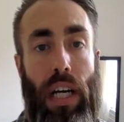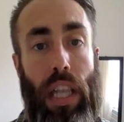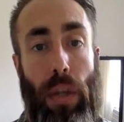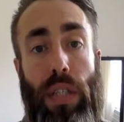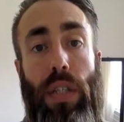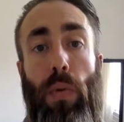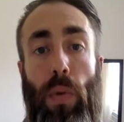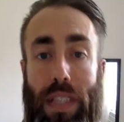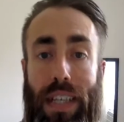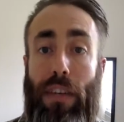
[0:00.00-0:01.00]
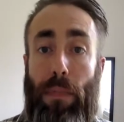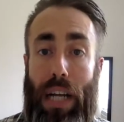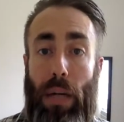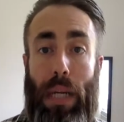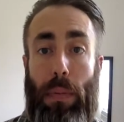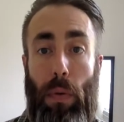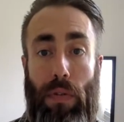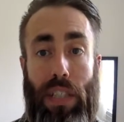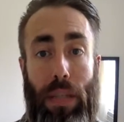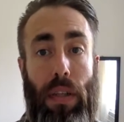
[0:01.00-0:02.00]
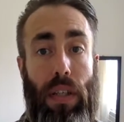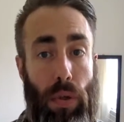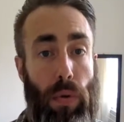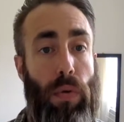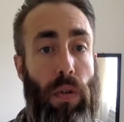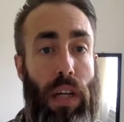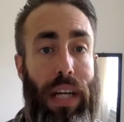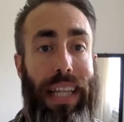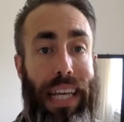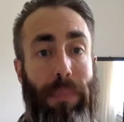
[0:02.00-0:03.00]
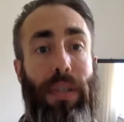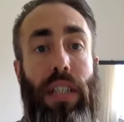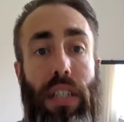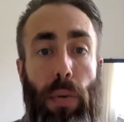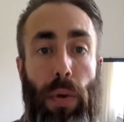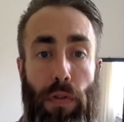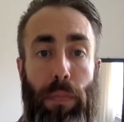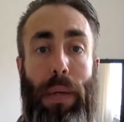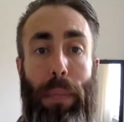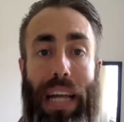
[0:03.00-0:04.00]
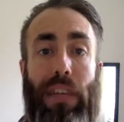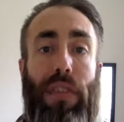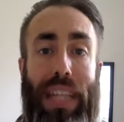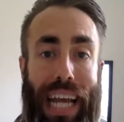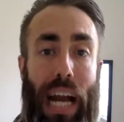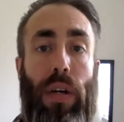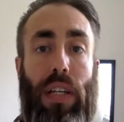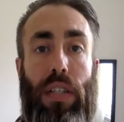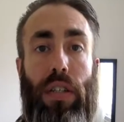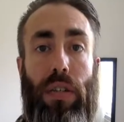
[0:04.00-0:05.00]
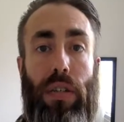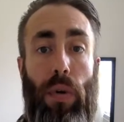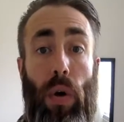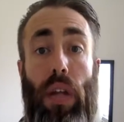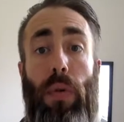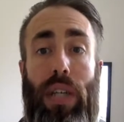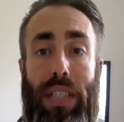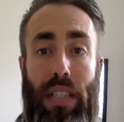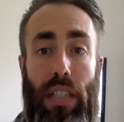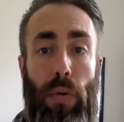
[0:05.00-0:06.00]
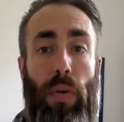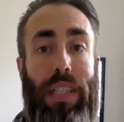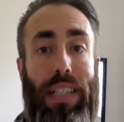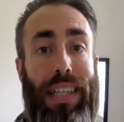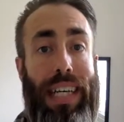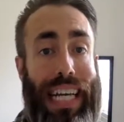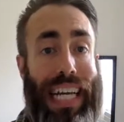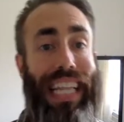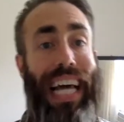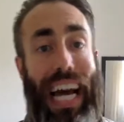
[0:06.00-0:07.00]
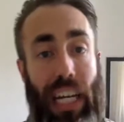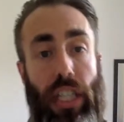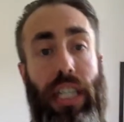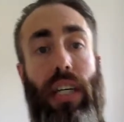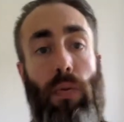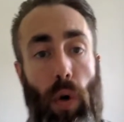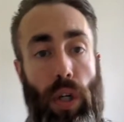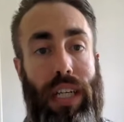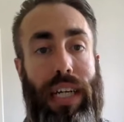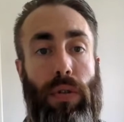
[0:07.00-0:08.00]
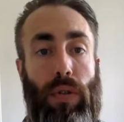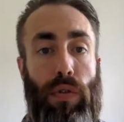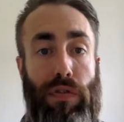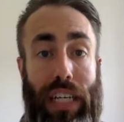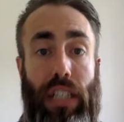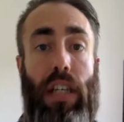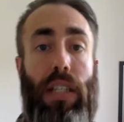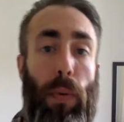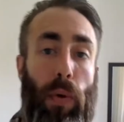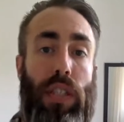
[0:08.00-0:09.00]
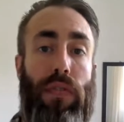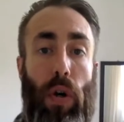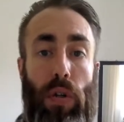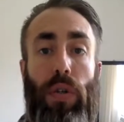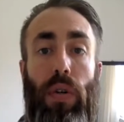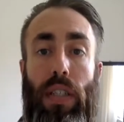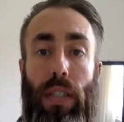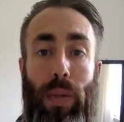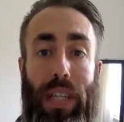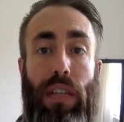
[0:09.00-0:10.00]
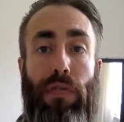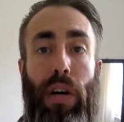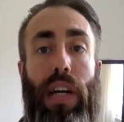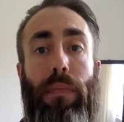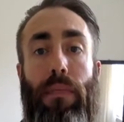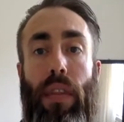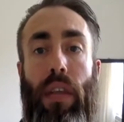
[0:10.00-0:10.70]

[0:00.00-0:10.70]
The result was that if black people were visible at all, their images would often be painfully caricatured or otherwise distorted, either ashy and washed out or featureless points of contrast within the frame.